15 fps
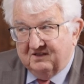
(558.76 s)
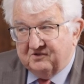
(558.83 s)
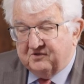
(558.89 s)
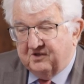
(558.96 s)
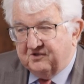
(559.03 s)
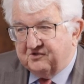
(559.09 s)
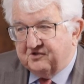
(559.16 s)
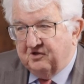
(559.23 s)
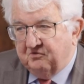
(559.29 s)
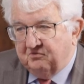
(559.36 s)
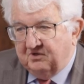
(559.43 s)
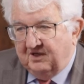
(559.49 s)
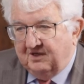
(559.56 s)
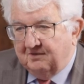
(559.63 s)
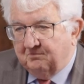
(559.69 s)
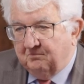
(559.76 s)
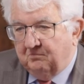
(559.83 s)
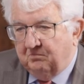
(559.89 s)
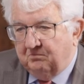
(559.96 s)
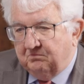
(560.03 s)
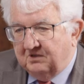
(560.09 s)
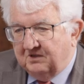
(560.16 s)
so it's only
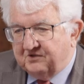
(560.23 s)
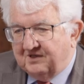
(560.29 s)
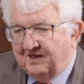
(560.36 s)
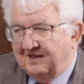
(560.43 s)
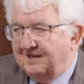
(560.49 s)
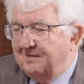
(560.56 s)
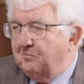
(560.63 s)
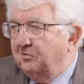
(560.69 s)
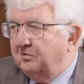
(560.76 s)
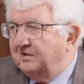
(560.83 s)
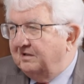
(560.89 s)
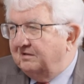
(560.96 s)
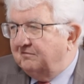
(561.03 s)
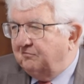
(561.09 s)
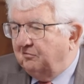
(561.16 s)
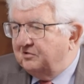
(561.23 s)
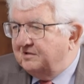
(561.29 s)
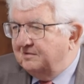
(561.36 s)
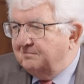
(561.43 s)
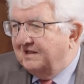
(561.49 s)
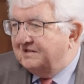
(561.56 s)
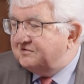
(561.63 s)
slightly more than
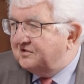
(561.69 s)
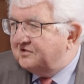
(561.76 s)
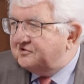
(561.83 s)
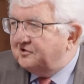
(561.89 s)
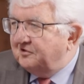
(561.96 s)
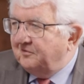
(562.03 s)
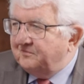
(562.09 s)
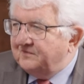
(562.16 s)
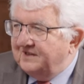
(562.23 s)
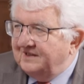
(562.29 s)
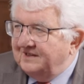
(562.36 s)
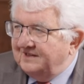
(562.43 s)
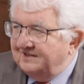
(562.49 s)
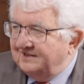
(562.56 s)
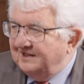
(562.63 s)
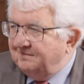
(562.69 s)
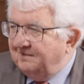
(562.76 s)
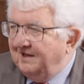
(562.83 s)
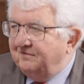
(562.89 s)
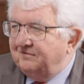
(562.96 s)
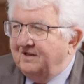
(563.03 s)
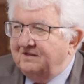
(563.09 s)
14 months or so that we
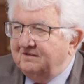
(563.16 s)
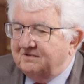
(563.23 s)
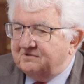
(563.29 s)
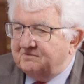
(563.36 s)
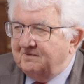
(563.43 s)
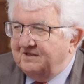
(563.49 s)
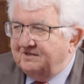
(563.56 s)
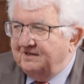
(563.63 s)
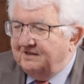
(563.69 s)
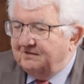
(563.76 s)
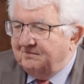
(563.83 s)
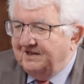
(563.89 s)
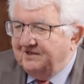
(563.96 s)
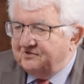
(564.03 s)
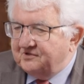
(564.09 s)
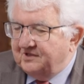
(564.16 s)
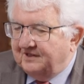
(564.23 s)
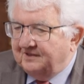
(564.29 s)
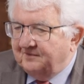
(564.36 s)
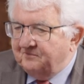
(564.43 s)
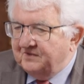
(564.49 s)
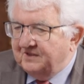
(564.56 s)
have interest rate increase.
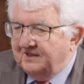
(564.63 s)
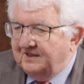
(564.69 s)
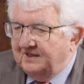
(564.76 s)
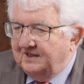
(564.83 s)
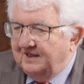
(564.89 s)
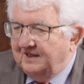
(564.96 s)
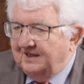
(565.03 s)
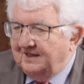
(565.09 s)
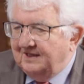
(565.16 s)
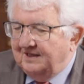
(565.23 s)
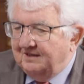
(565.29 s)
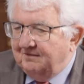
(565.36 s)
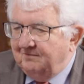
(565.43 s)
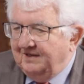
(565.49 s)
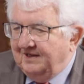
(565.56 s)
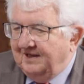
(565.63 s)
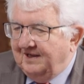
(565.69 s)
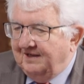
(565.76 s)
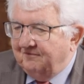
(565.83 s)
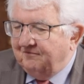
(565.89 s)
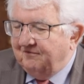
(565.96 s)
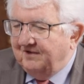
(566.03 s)
We
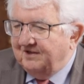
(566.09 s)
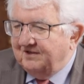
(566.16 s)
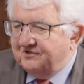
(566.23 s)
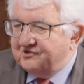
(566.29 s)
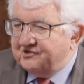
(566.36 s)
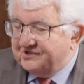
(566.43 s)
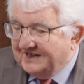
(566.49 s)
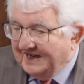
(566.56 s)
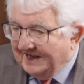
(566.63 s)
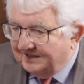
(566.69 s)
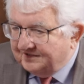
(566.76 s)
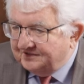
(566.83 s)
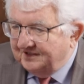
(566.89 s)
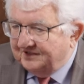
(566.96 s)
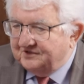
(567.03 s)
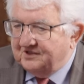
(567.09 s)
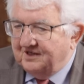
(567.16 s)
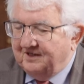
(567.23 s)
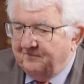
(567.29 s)
have started